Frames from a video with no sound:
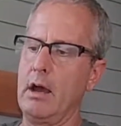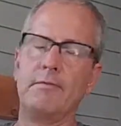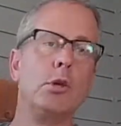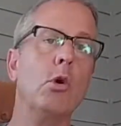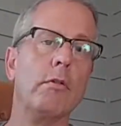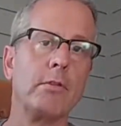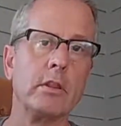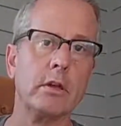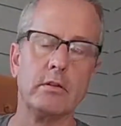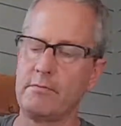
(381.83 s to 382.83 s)
fuel for
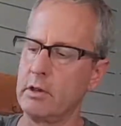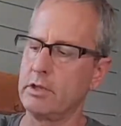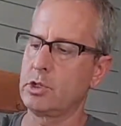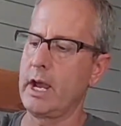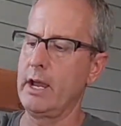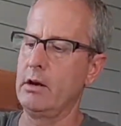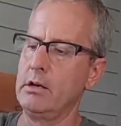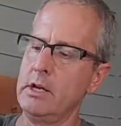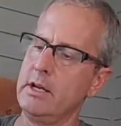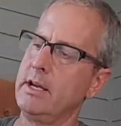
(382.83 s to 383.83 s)
the trail,
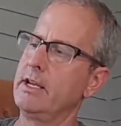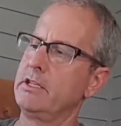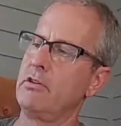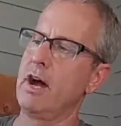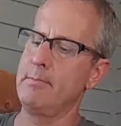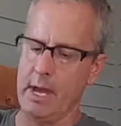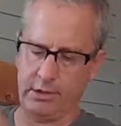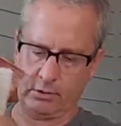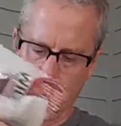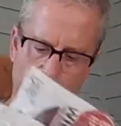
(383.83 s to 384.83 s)
and so I may
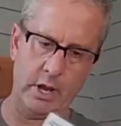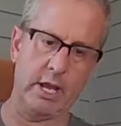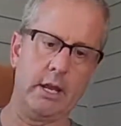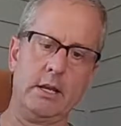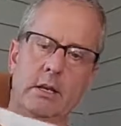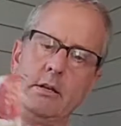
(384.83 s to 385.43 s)
throw in,